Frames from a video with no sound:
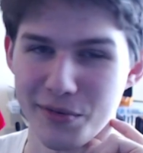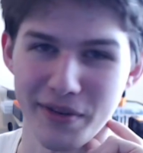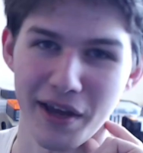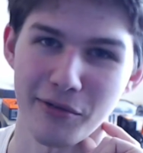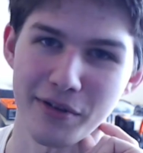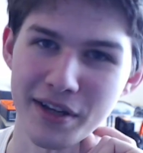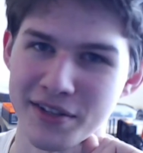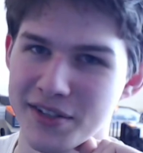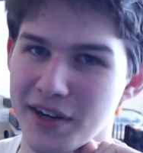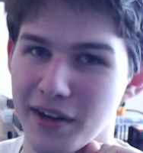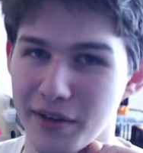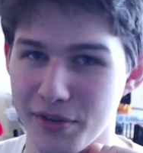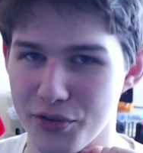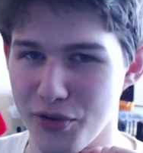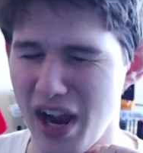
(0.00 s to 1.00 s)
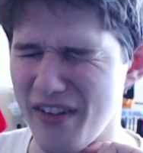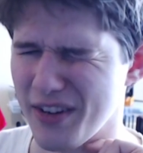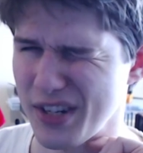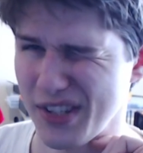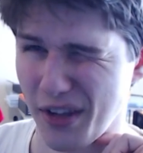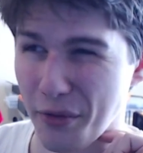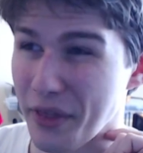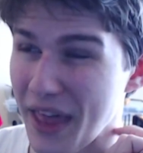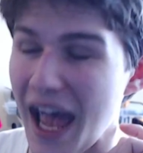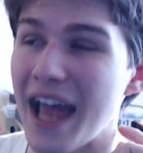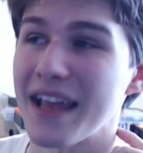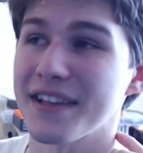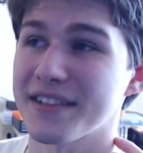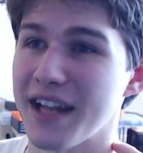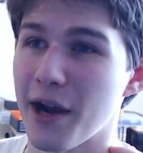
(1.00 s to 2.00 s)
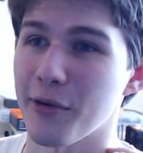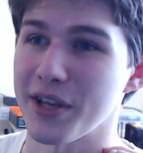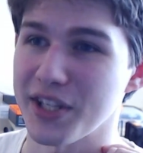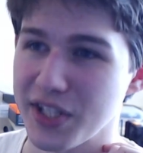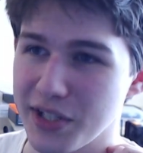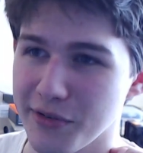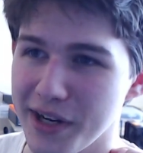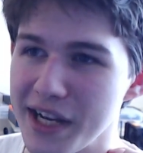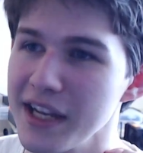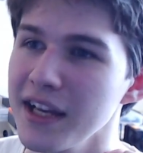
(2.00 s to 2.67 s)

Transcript: without reinstalling the drivers, though that is now history